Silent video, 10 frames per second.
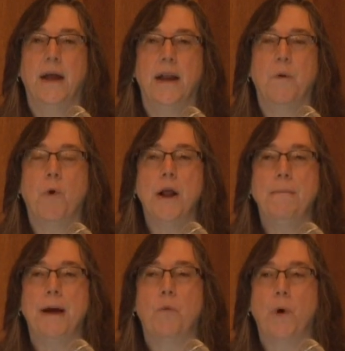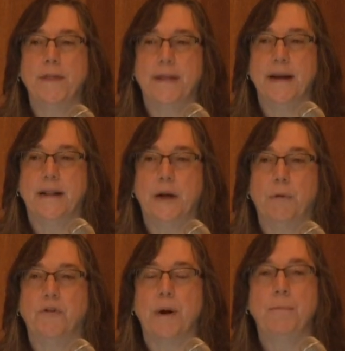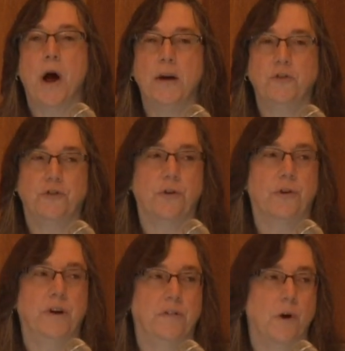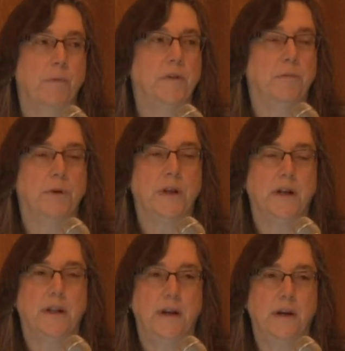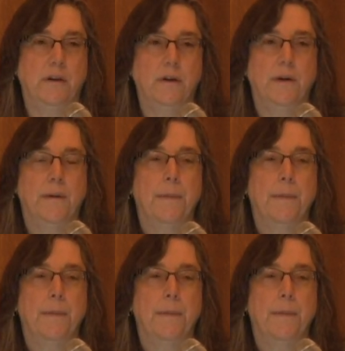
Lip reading: And I want to make one thing clear, which I'm not sure is always really clear.